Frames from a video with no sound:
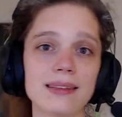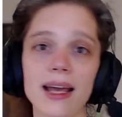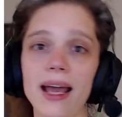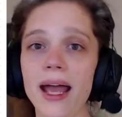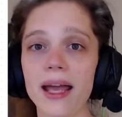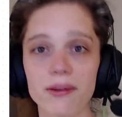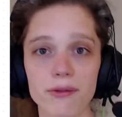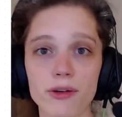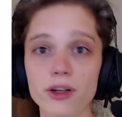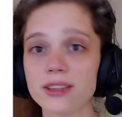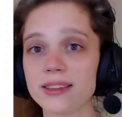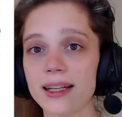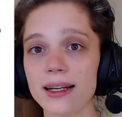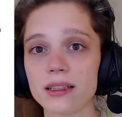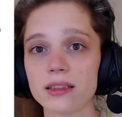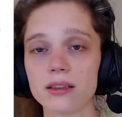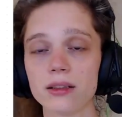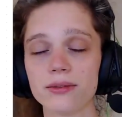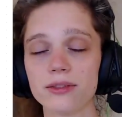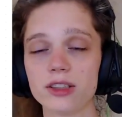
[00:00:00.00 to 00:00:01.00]
a
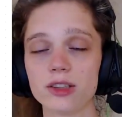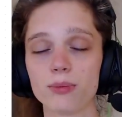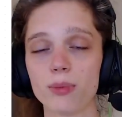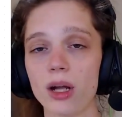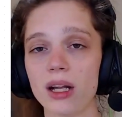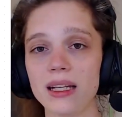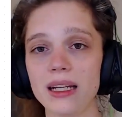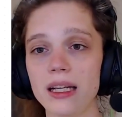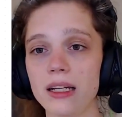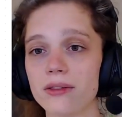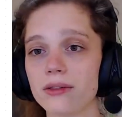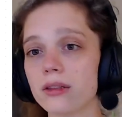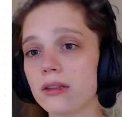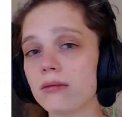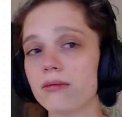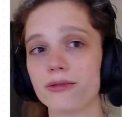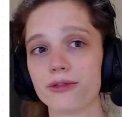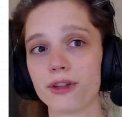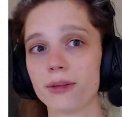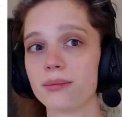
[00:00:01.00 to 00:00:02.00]
vertex of this polyhedron
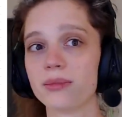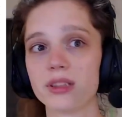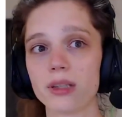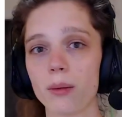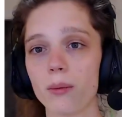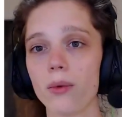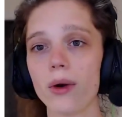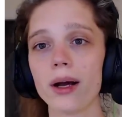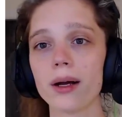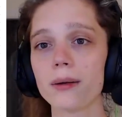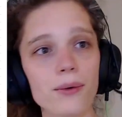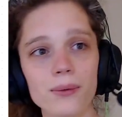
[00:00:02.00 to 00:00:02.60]
from somewhere.